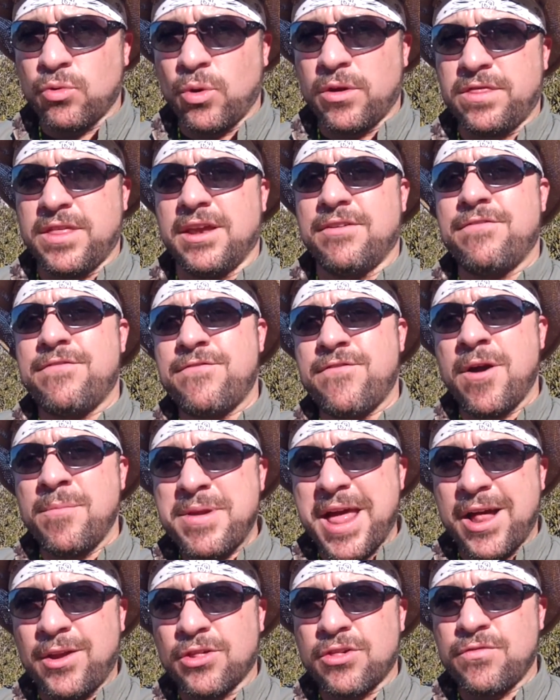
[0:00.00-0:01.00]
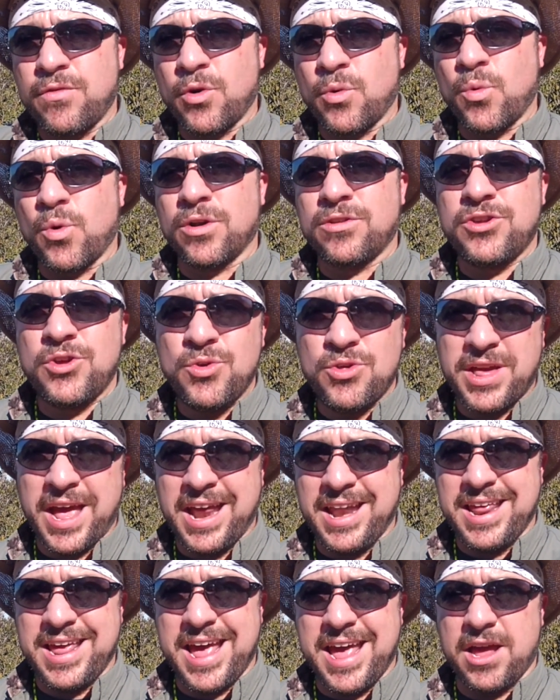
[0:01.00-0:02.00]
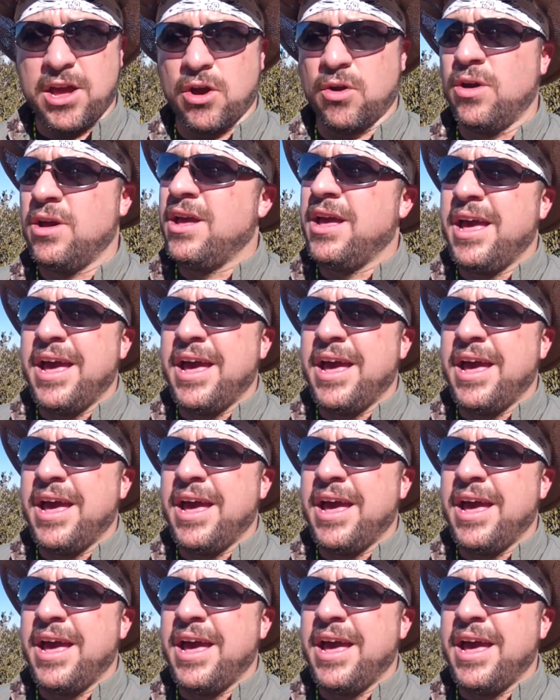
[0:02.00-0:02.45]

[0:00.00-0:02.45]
with it from Dallas-Fort Worth to San Diego.